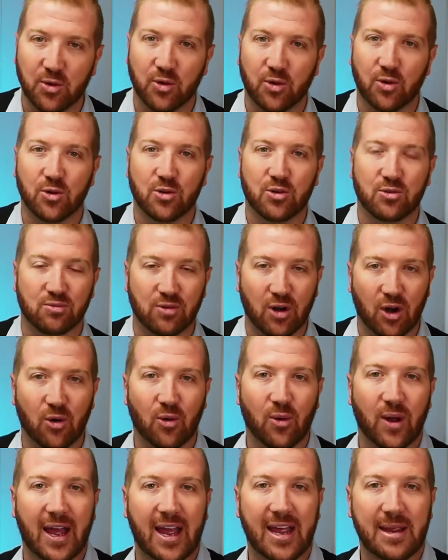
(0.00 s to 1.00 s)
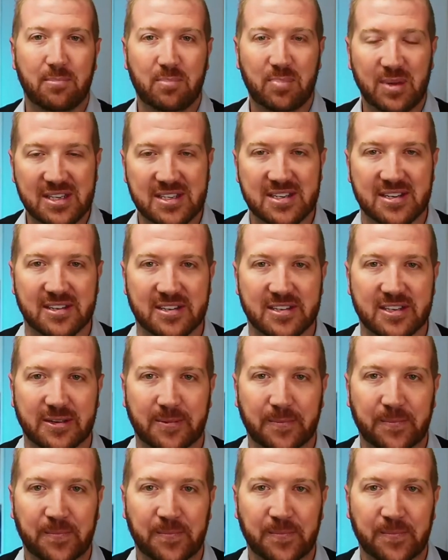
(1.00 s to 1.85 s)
or grow a business.